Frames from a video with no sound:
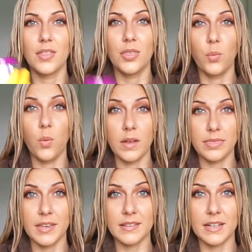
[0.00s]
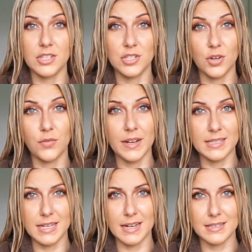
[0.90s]
The one thing that's so
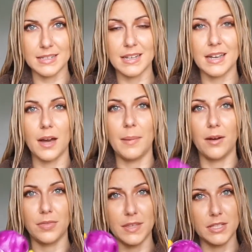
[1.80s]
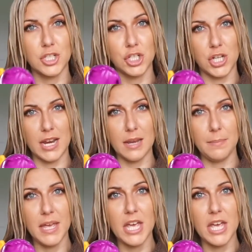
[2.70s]
fantastic about this shape